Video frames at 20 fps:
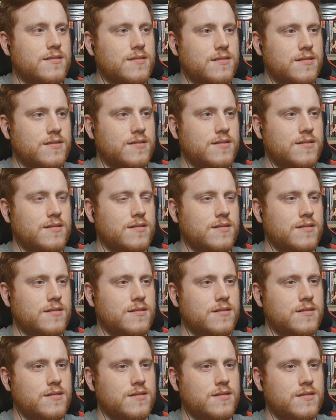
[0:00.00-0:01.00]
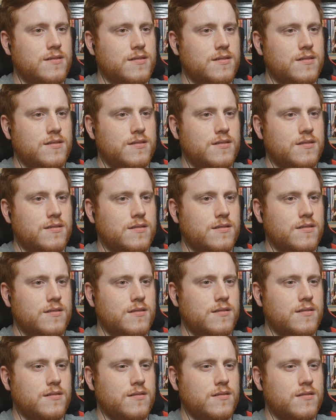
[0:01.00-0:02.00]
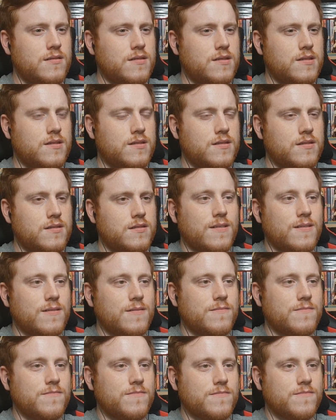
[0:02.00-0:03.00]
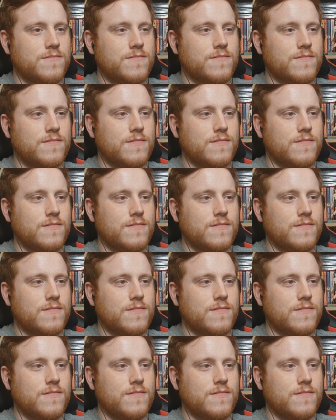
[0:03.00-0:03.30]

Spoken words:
(silence)